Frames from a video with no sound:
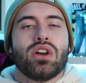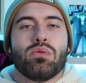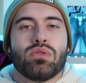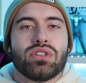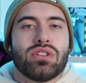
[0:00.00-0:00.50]

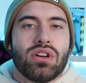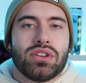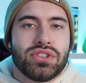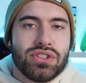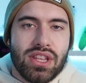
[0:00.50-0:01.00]
What do you
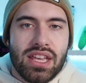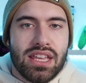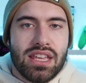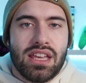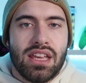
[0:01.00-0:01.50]
guys
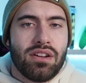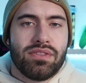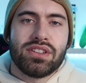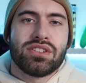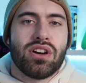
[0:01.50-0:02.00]
think of
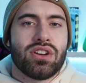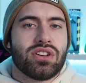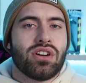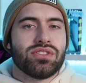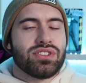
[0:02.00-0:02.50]
this kind
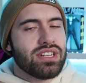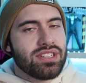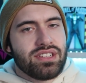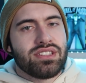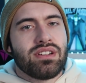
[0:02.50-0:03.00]
of content?
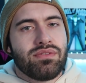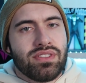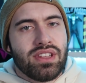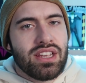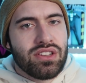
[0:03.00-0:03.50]
Is this
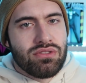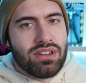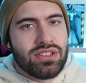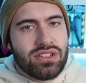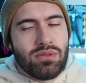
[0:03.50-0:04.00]
something that
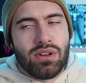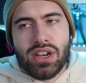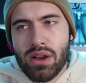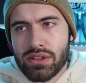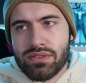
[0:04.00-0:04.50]
interests you? I
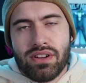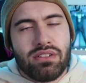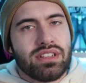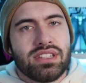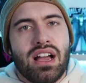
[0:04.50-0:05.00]
know it's
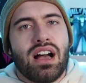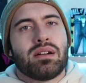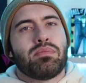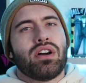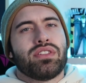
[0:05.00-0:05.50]
very
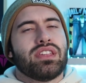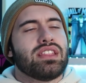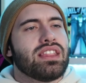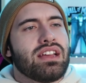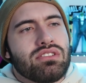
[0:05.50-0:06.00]
dark, but I think
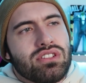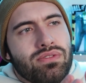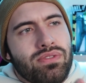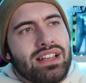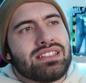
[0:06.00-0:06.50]
that there is a
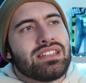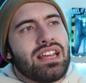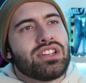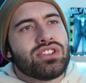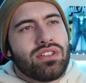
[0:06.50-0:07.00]

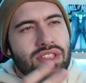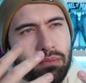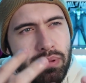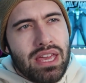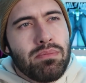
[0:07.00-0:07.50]
fascination. I
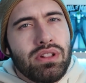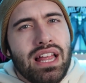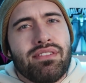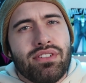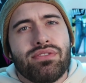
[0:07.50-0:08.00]
think people
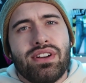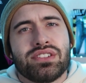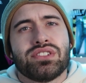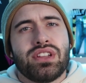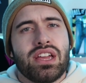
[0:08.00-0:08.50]
have a
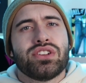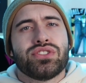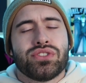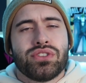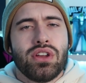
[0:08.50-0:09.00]

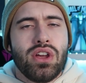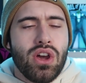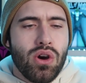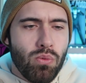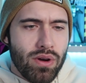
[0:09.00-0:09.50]
fascination
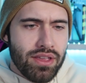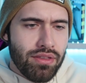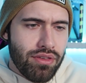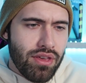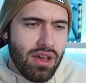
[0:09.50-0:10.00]

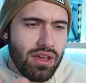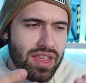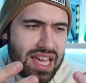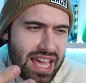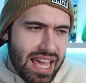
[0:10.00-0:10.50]
with
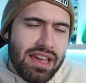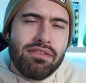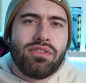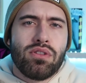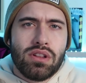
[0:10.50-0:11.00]
the
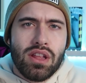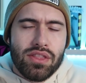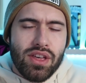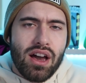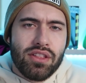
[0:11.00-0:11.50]
evil
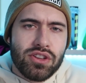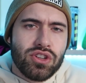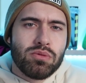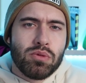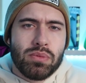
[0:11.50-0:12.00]
that other
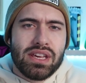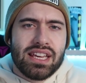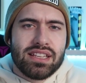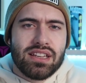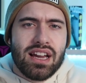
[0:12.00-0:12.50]
human
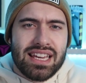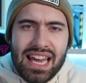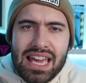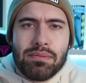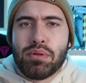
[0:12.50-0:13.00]
beings are
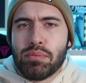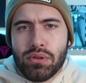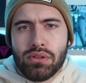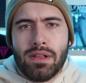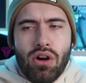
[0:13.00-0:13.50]

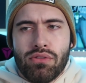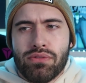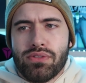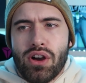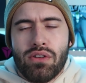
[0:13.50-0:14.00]
capable
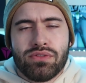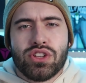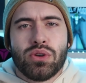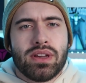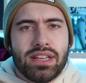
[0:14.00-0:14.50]
of of
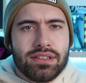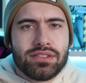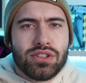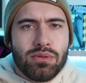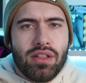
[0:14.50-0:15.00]
doing
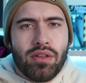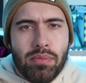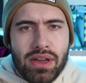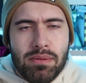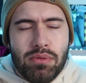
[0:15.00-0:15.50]
to other
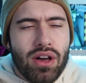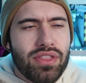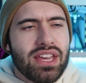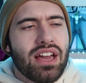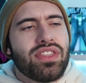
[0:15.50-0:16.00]
people. I
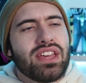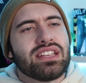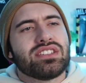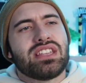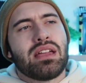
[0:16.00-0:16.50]
think I think
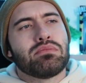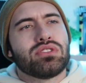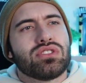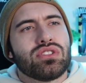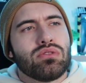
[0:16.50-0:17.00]
it
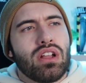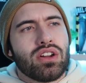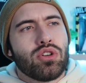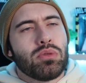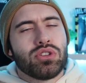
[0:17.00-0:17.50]
stems to
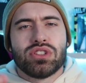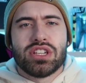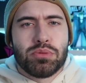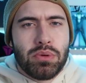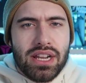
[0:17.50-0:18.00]
like almost
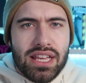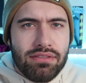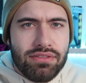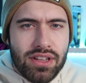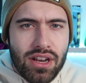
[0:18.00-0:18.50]

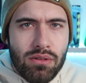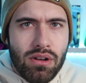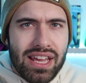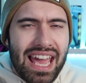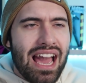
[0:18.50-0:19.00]
disbelief, you know,
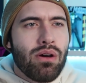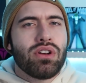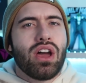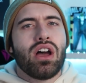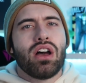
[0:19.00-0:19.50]
like how
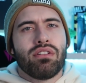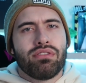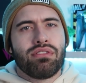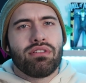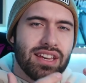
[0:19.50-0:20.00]
on
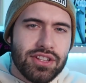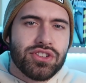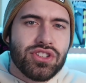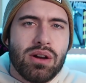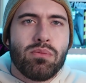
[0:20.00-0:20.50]
earth can
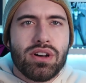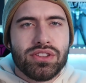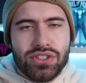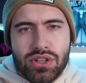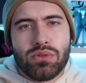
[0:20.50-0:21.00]

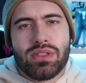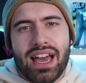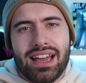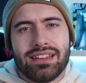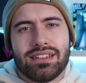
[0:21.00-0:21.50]
someone do
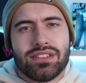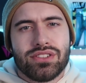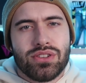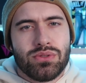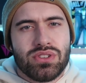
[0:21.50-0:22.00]
that
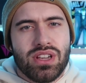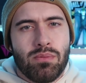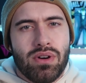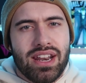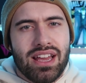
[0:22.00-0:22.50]
to
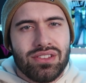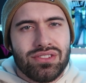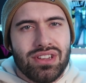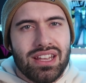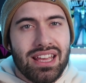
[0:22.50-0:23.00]
someone
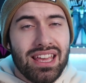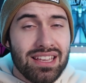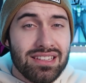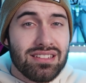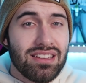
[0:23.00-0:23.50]
else. And it
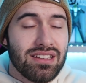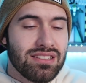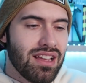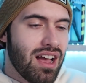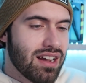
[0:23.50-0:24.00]
is, as
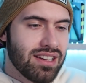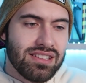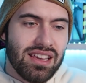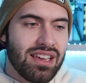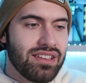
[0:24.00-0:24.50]
dark
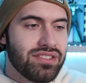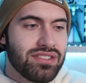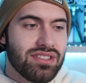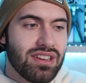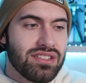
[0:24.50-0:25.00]
as it
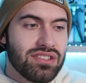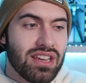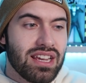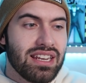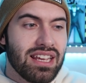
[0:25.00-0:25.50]
is, as
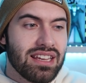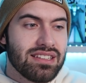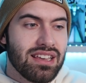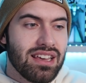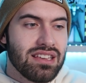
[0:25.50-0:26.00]
sickening
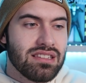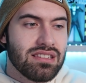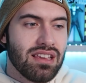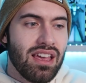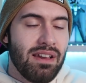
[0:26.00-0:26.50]
as it
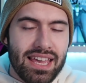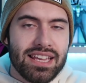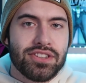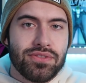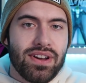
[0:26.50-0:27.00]
is, it
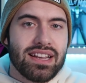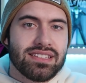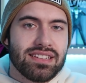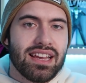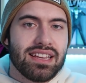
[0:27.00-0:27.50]
is
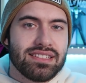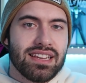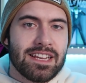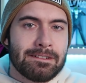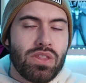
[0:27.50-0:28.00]

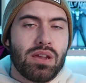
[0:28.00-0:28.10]
fascinating.